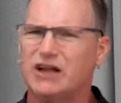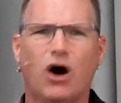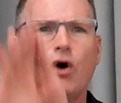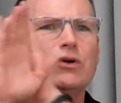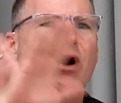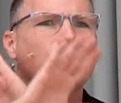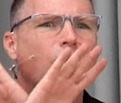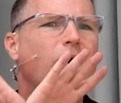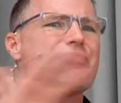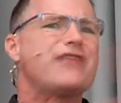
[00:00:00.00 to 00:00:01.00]
No, no,
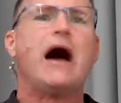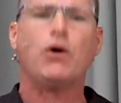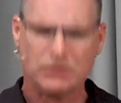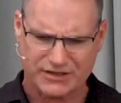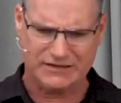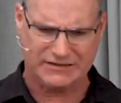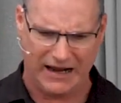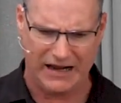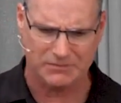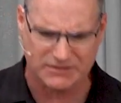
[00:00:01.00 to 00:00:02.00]
no, a thousand
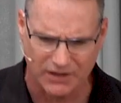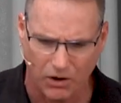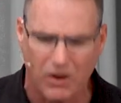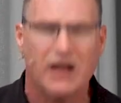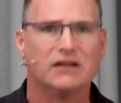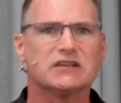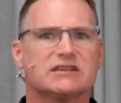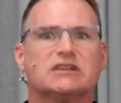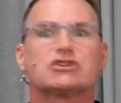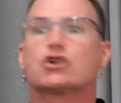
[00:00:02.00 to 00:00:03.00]
times no.
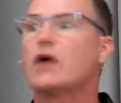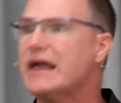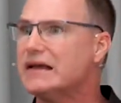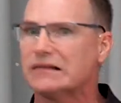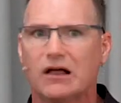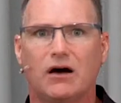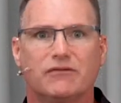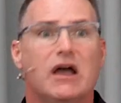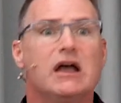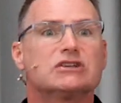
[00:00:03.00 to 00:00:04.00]
Listen, it's great
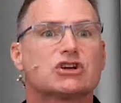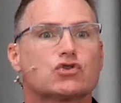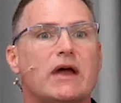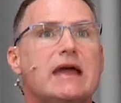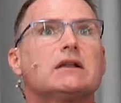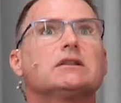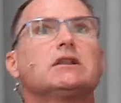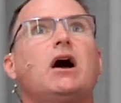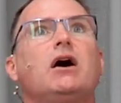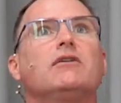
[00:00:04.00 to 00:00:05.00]
love. It's great
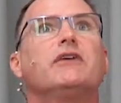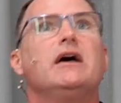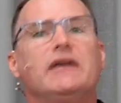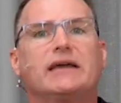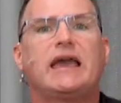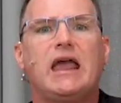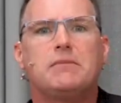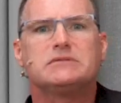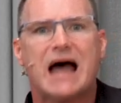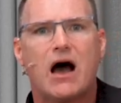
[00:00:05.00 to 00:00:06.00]
love that
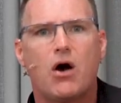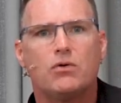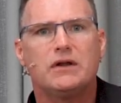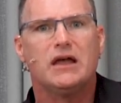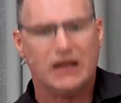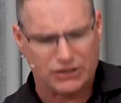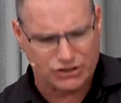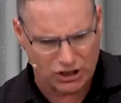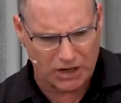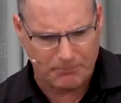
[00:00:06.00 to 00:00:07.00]
came down and
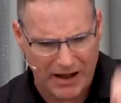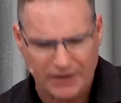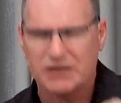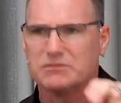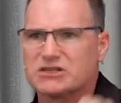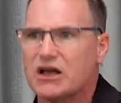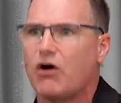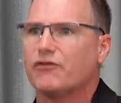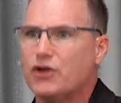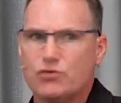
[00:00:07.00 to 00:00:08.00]
took upon
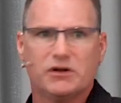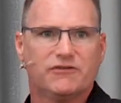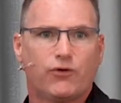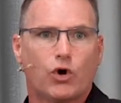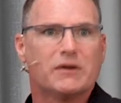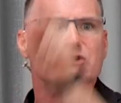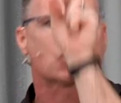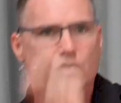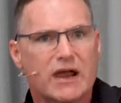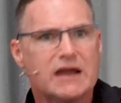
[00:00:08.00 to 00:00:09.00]
himself human form. It's
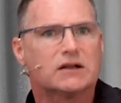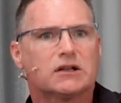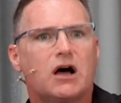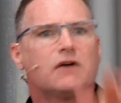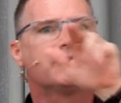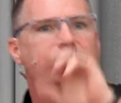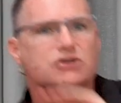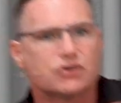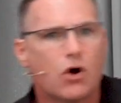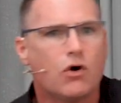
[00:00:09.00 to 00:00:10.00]
great love that
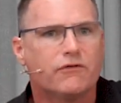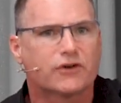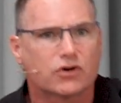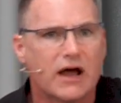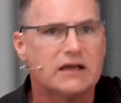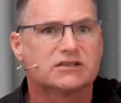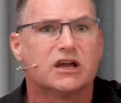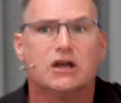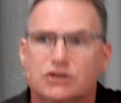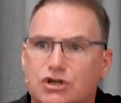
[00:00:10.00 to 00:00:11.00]
drove Christ
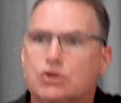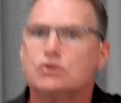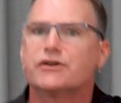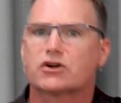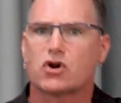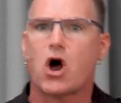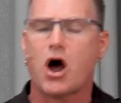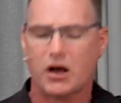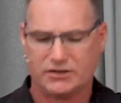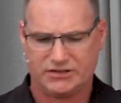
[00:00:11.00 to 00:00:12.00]
to the
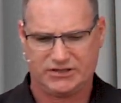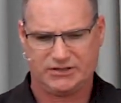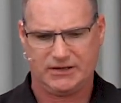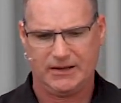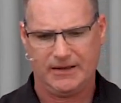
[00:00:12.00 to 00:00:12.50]
cross.